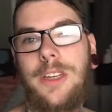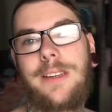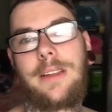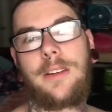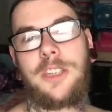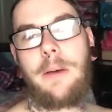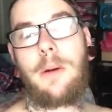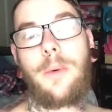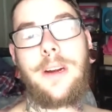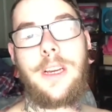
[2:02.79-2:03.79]
she gets out of the
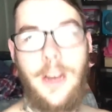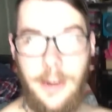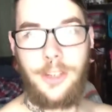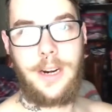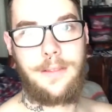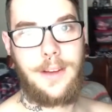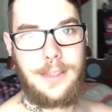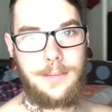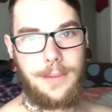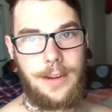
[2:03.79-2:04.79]
shower, we're gonna try to find
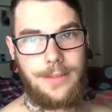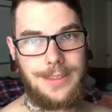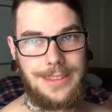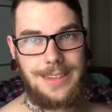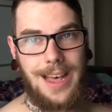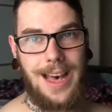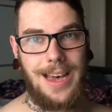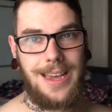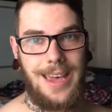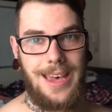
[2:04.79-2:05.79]
some breakfast because
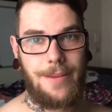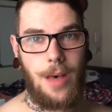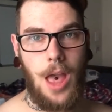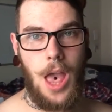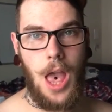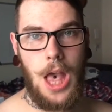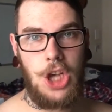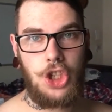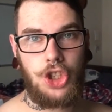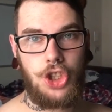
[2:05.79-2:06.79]
I am
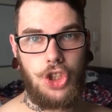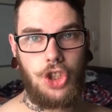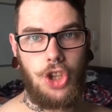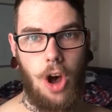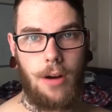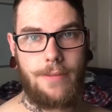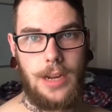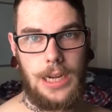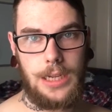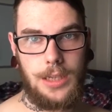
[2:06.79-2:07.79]
starving.